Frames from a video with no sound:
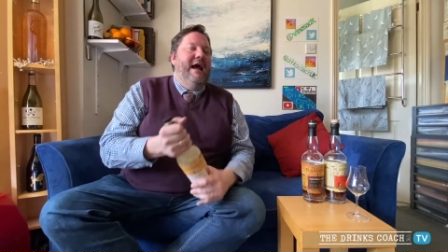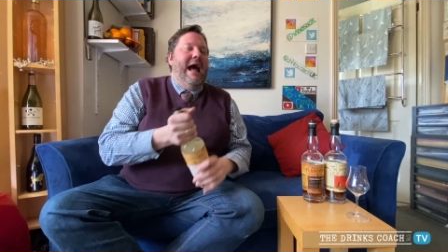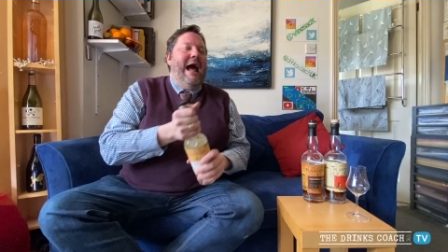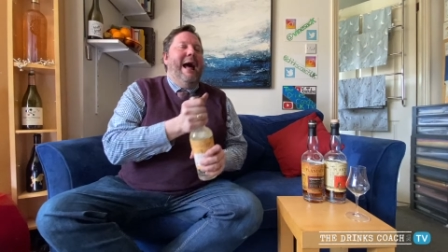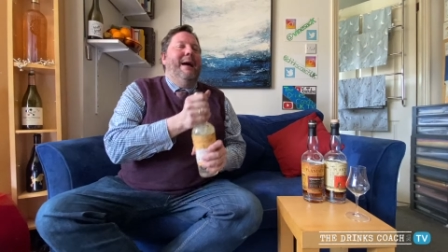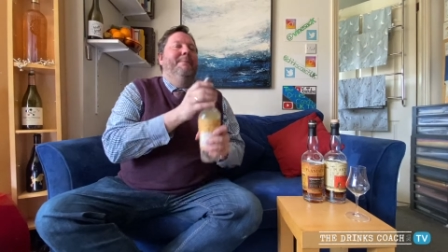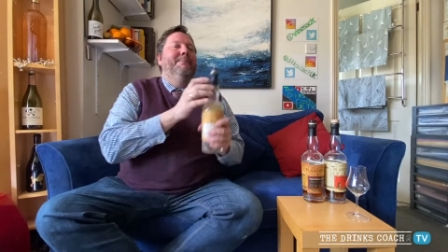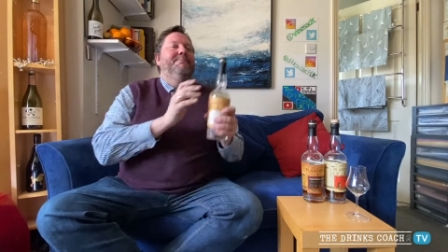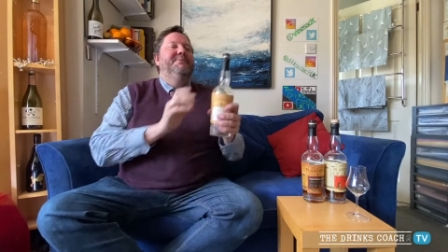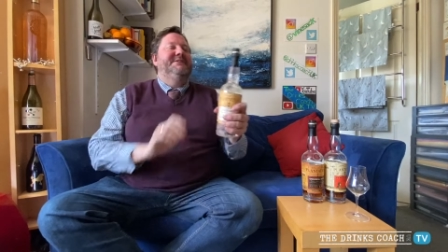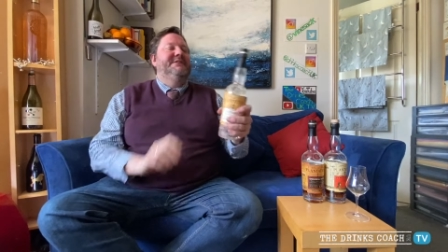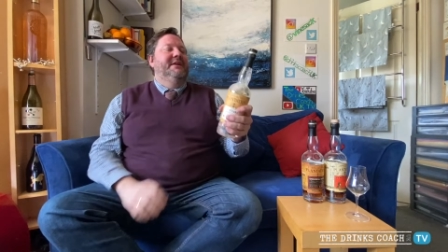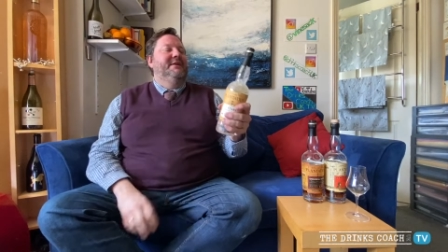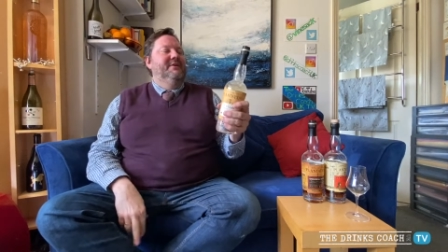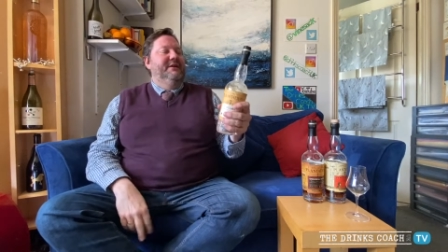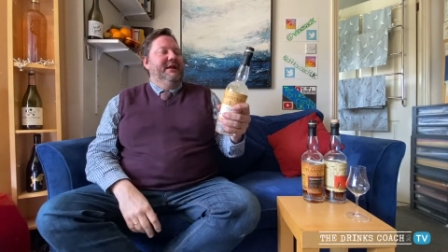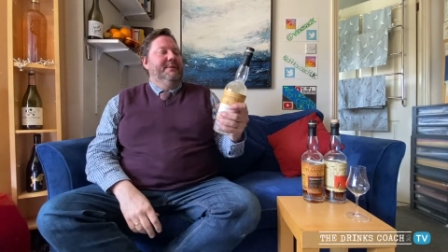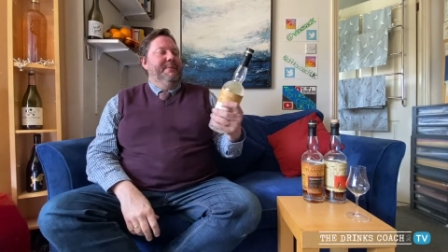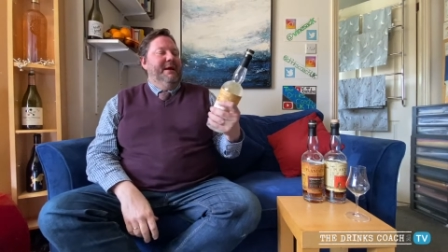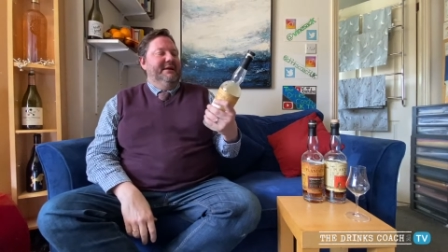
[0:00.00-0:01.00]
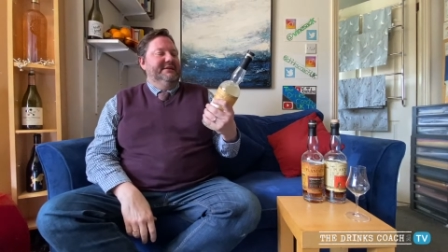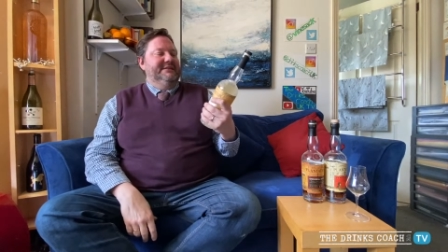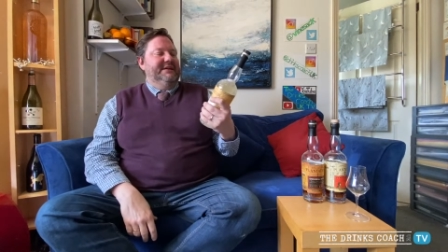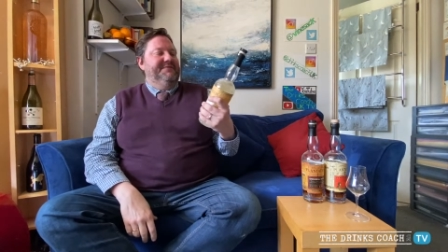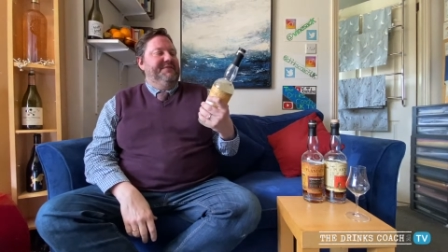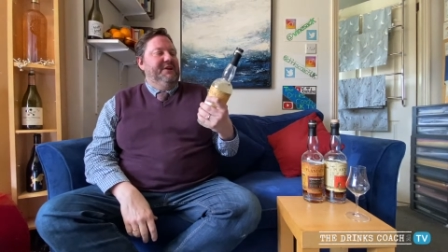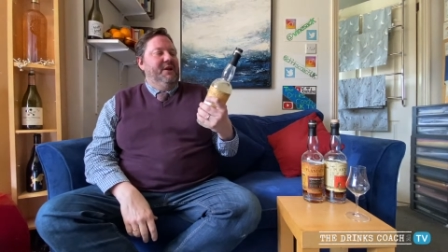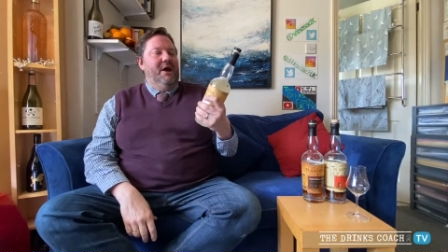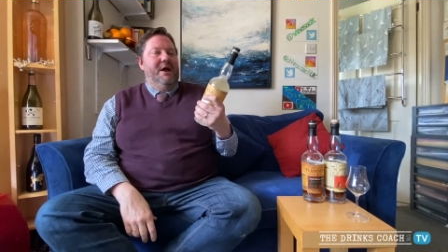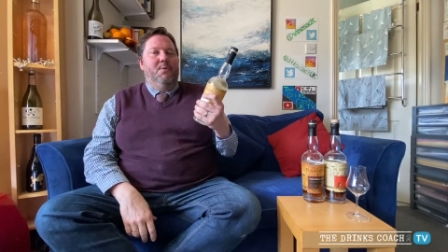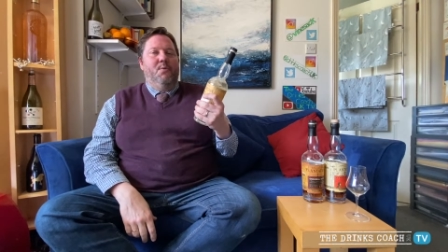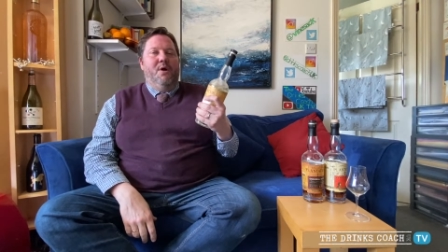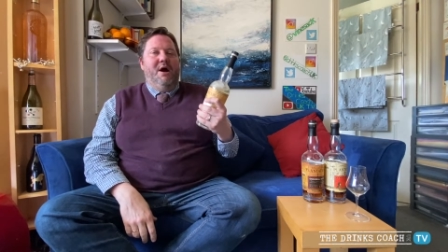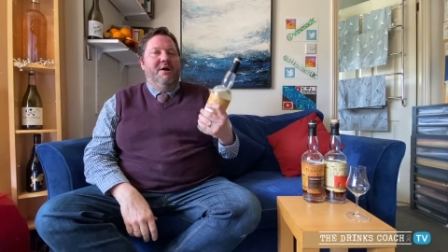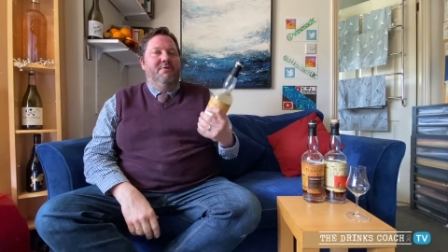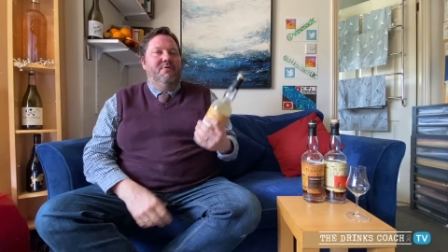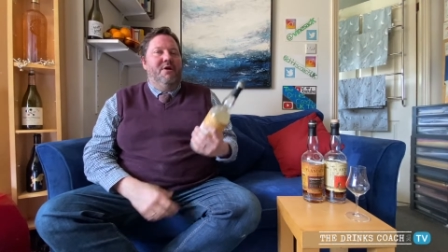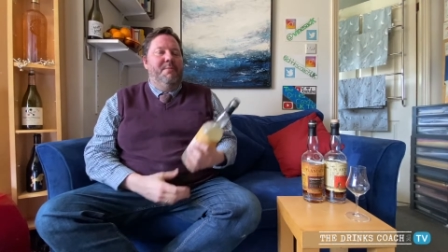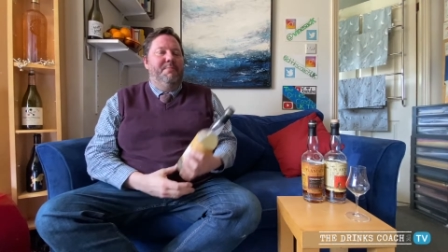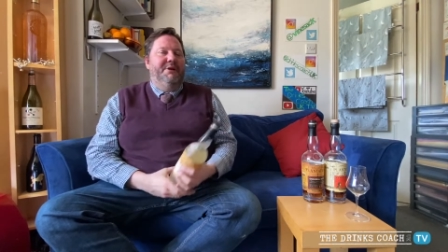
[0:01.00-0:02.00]
Absolutely amazing. If you like
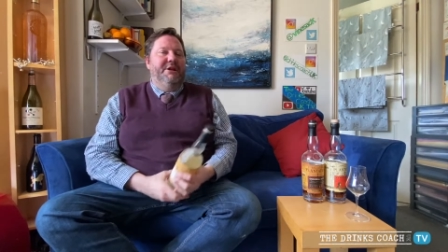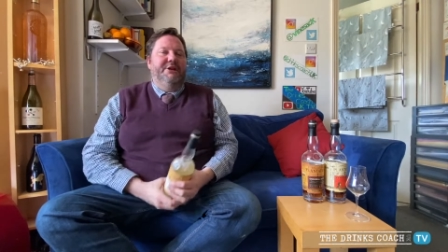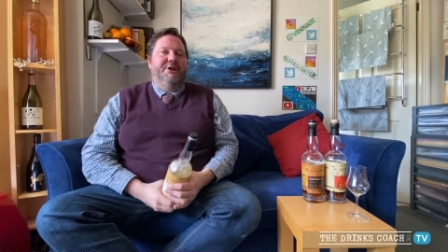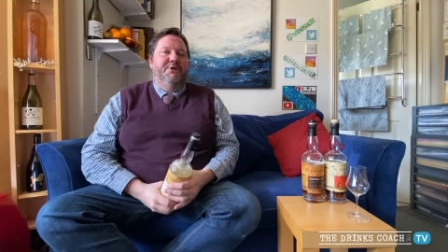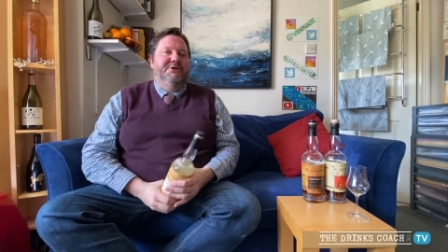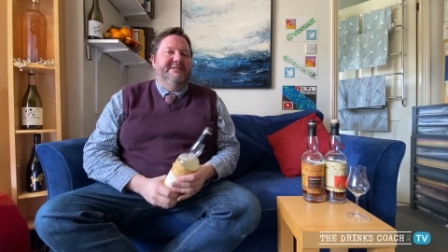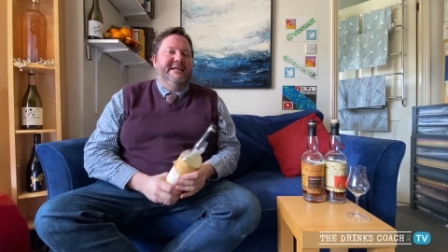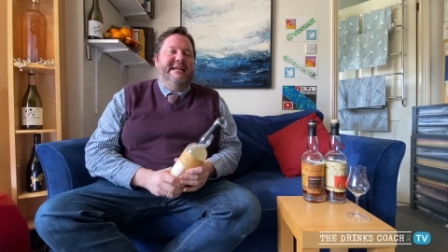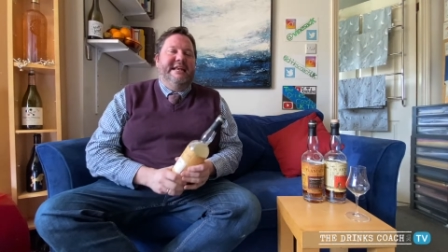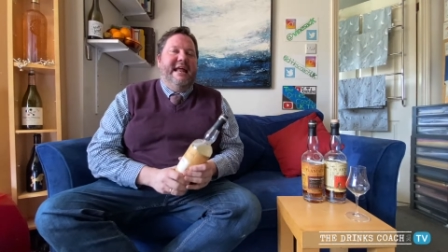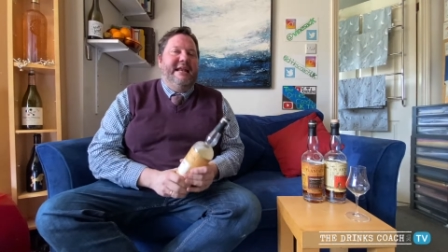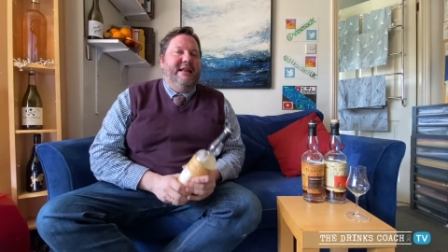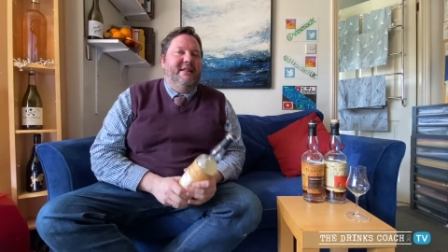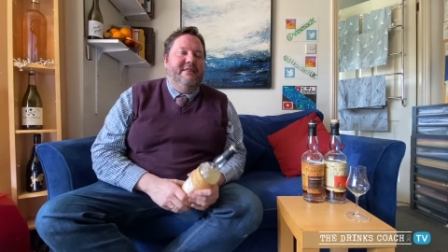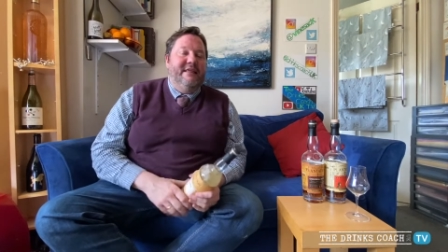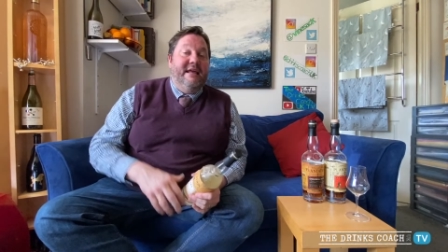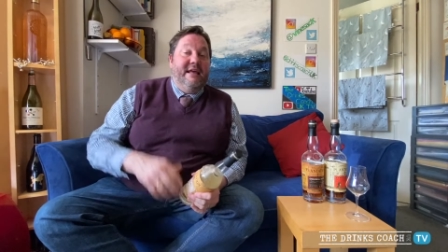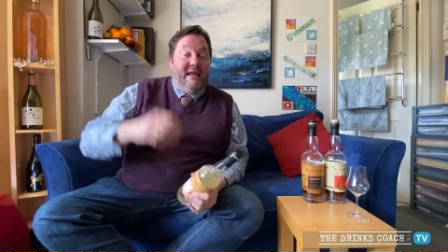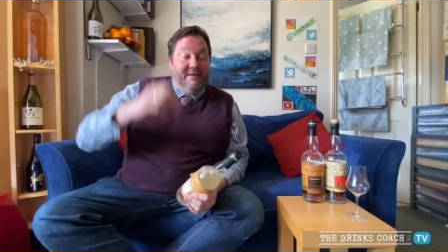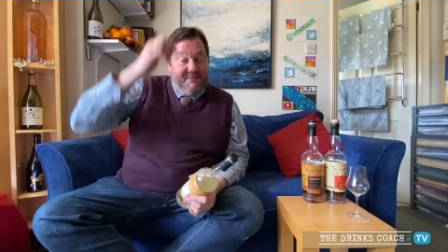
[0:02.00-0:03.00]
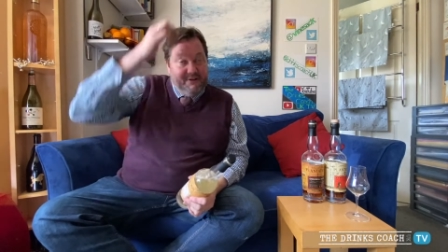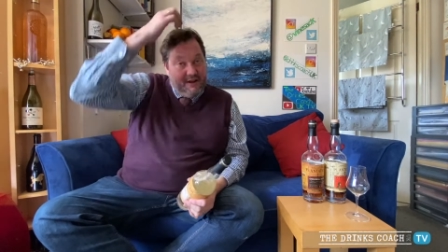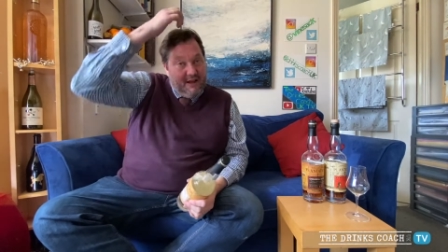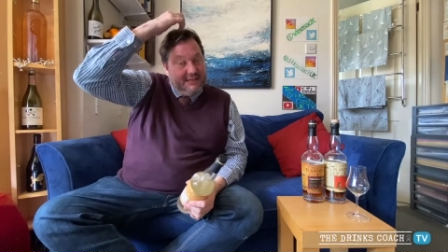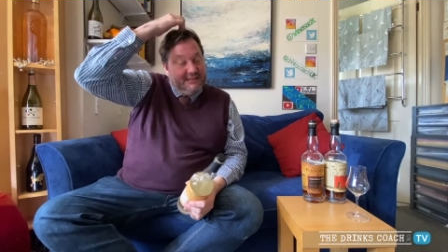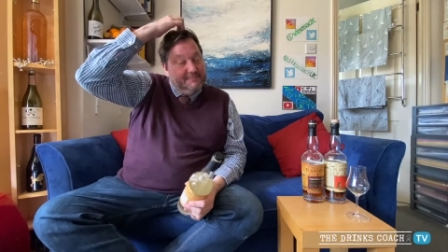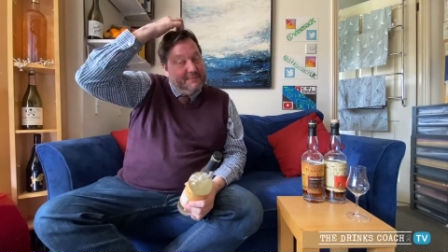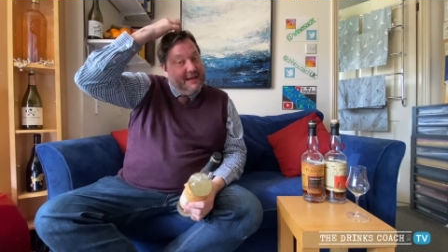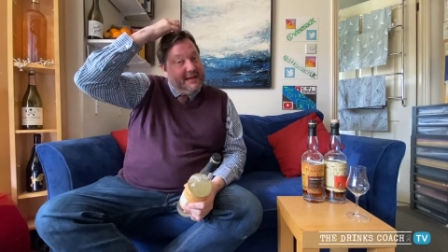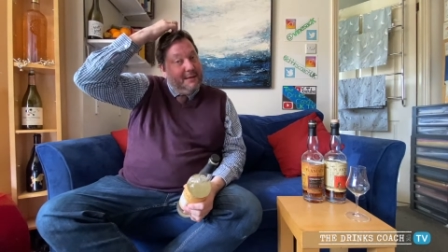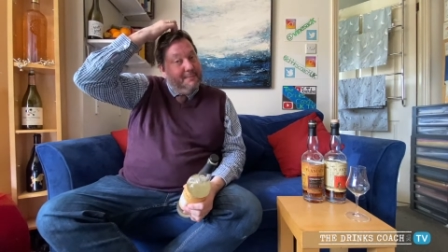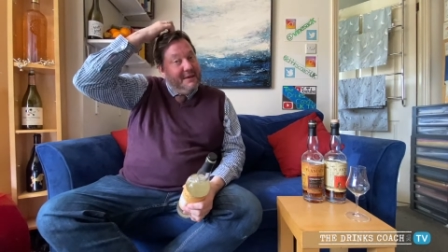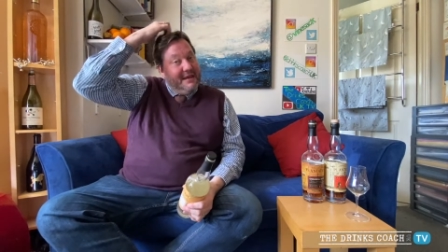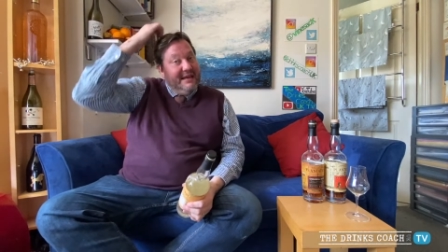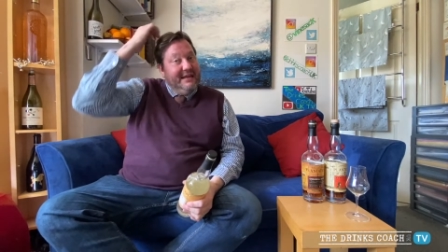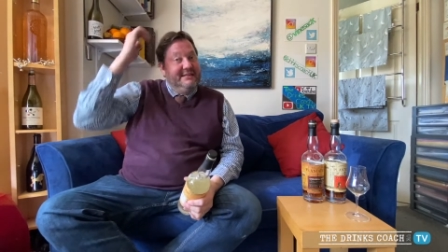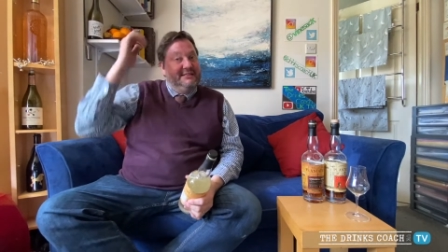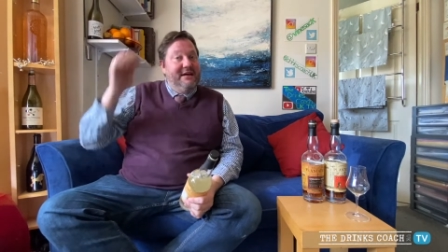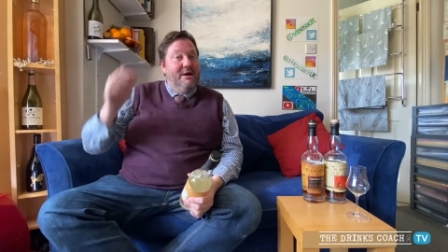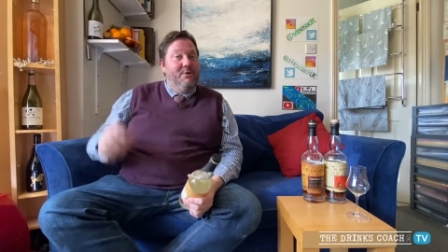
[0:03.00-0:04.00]
white rum and you use it in anything, if you like to make a
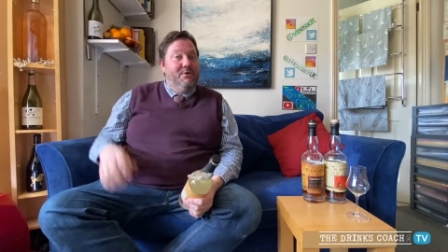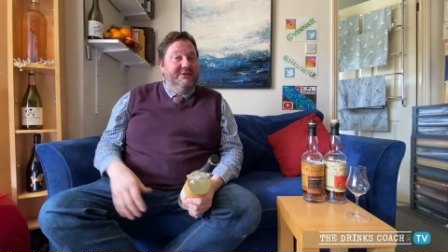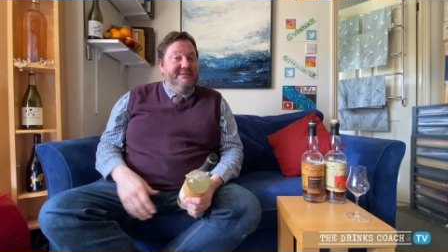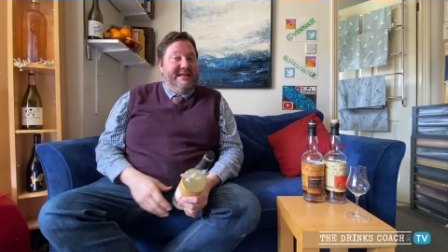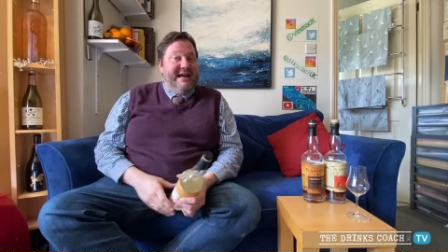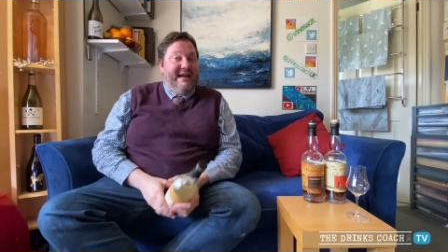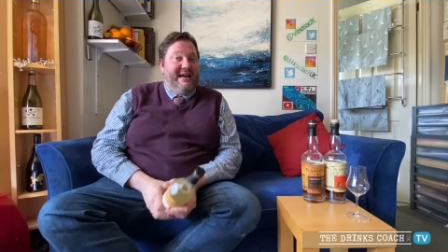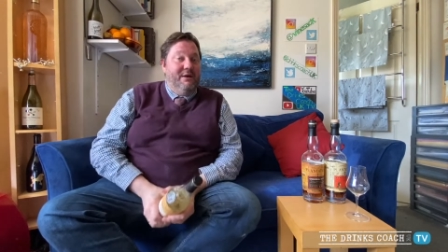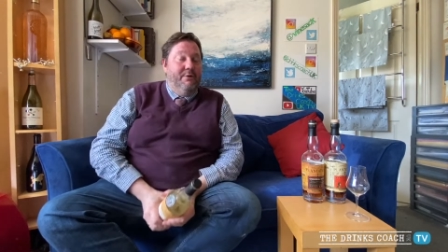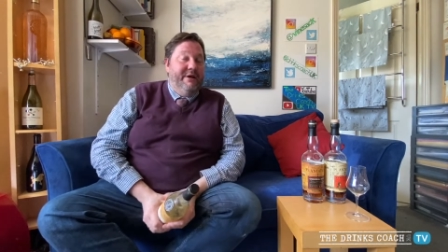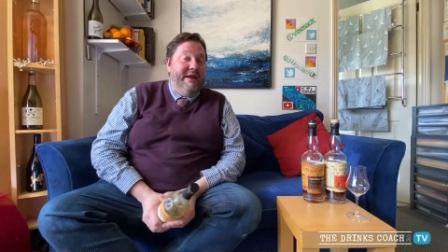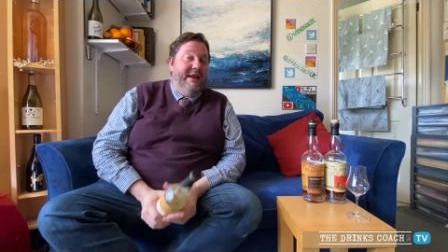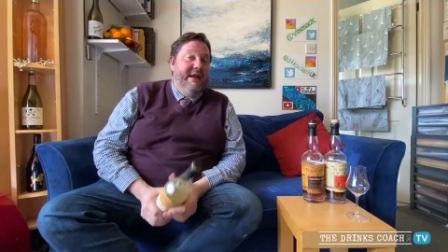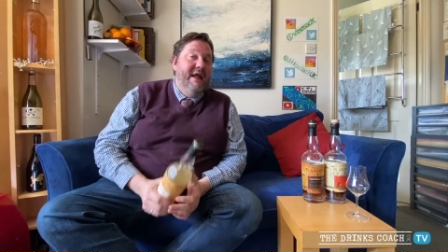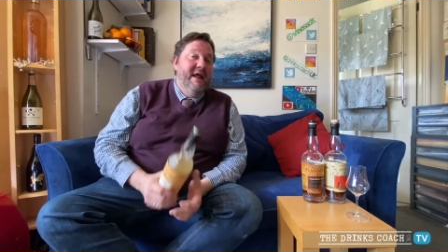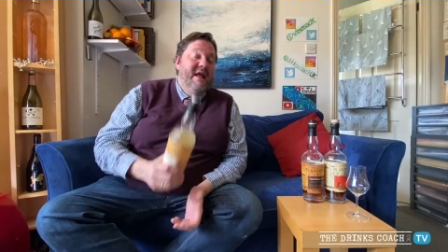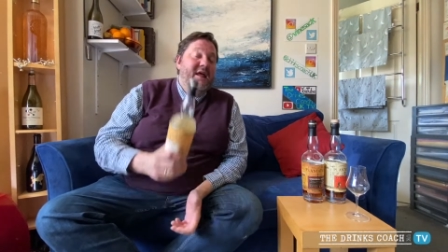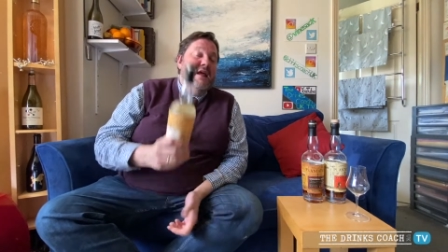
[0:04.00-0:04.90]
mojito or a daiquiri,